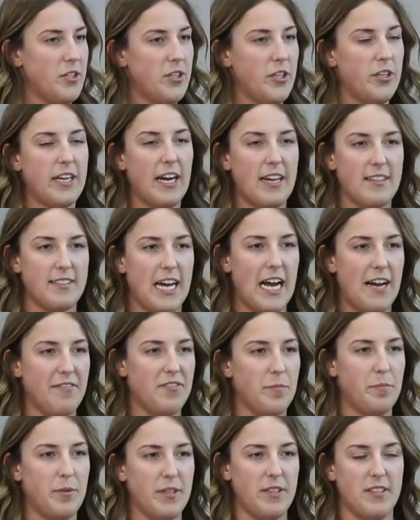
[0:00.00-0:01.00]
You guys have
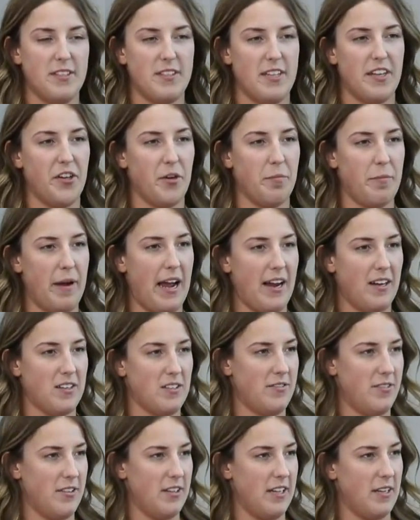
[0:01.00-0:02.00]
to put this on your
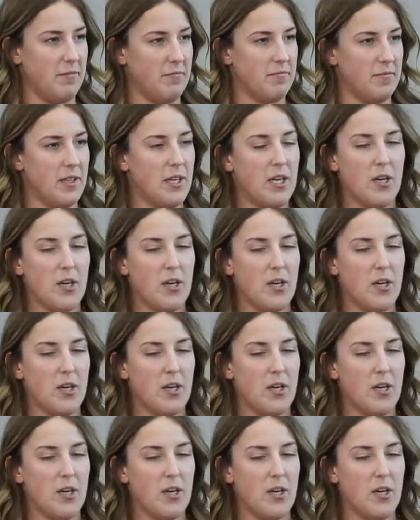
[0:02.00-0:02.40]
backs for them.